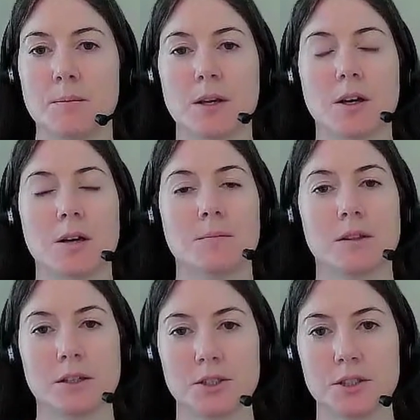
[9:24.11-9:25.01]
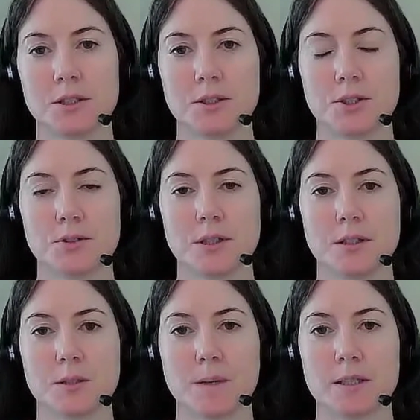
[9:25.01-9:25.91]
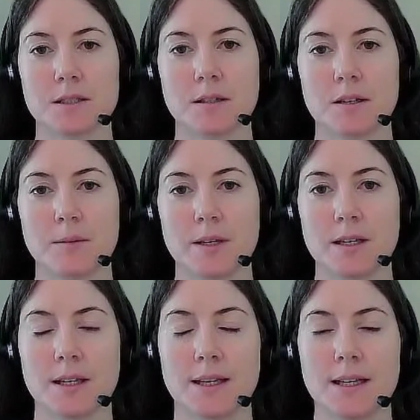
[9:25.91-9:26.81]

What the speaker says: become the largest industry in the space economy,